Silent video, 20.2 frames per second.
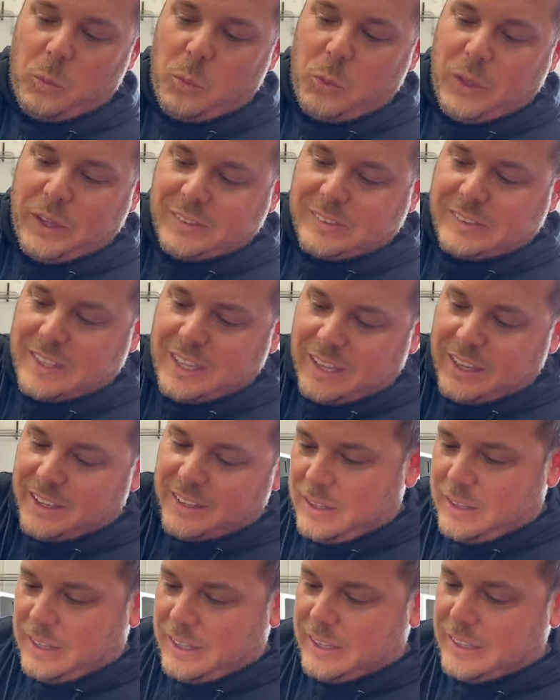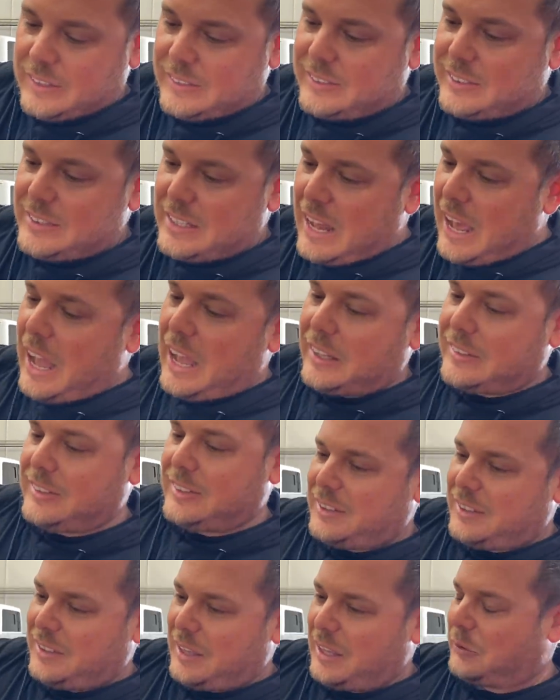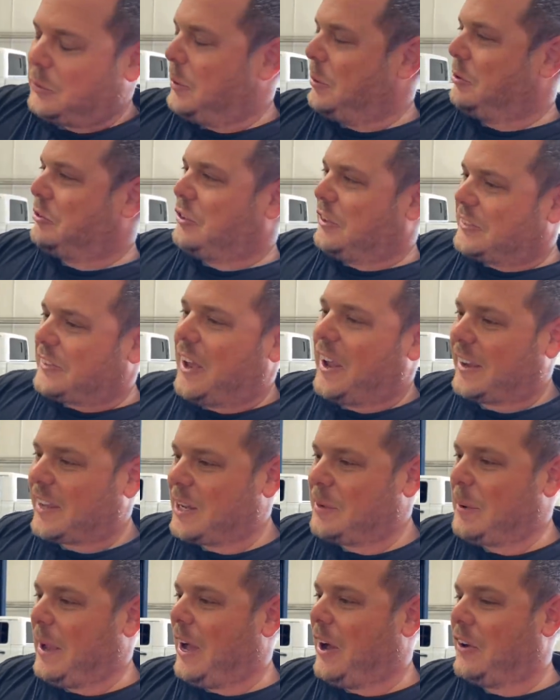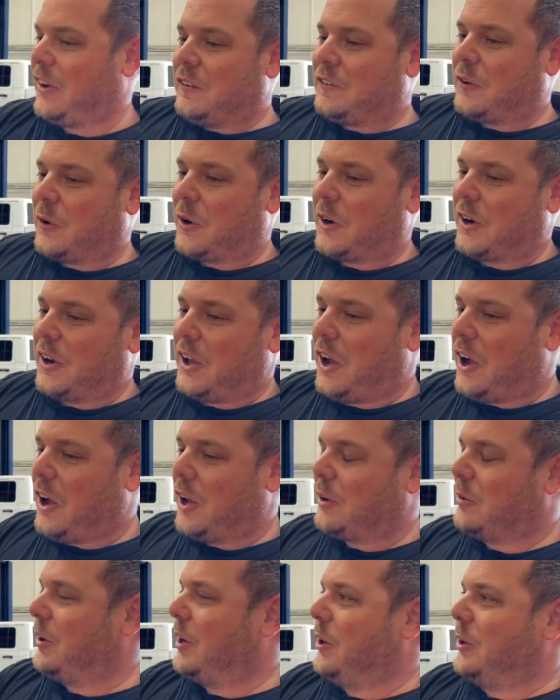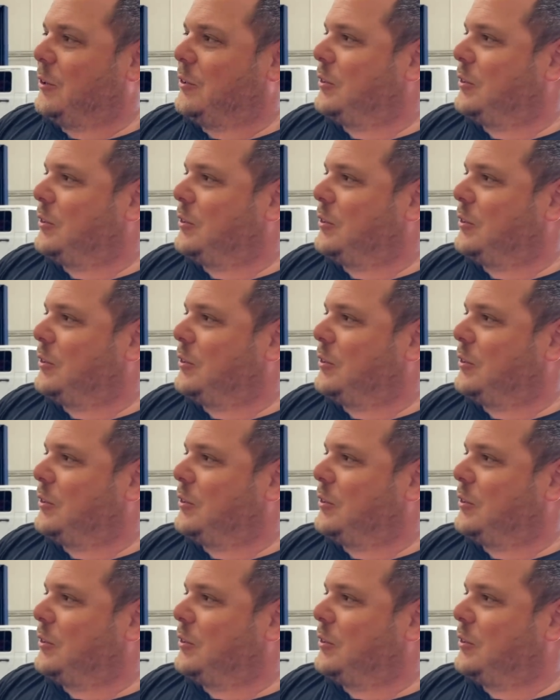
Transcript: This kit is not, as we were just talking about, for an on-road